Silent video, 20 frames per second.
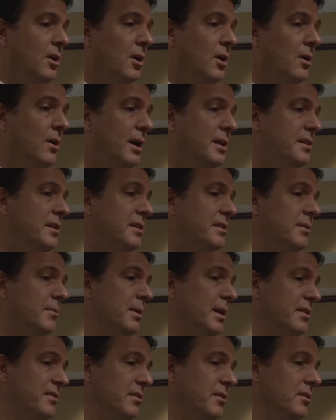Well, I think the
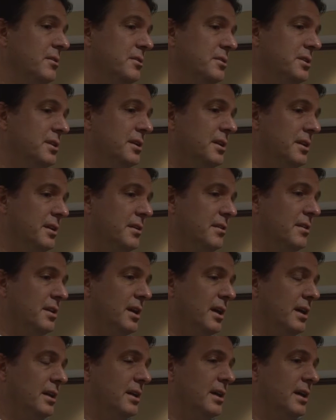resolution,
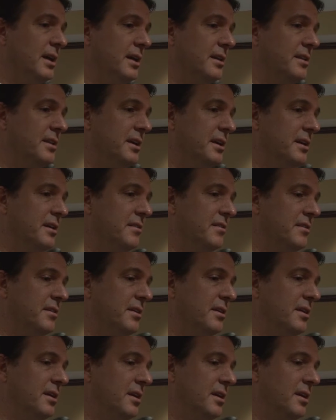I think it's
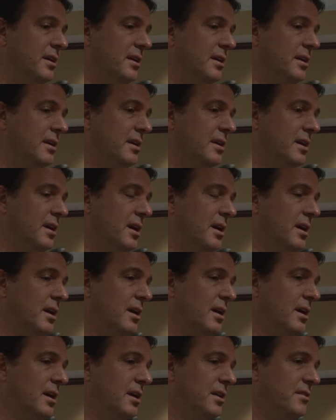
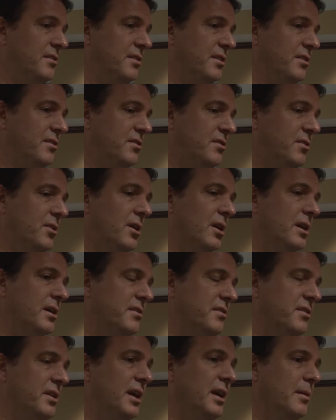a strong
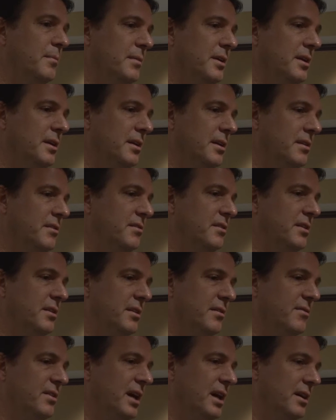statement as to
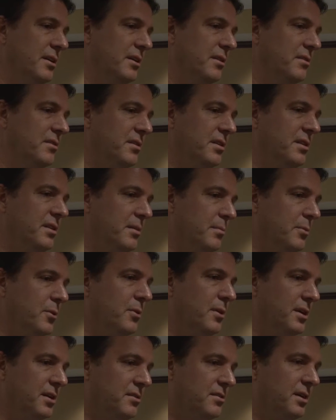the values that the
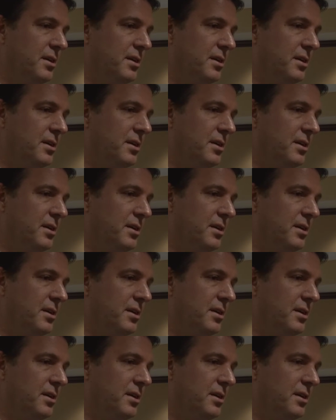Board of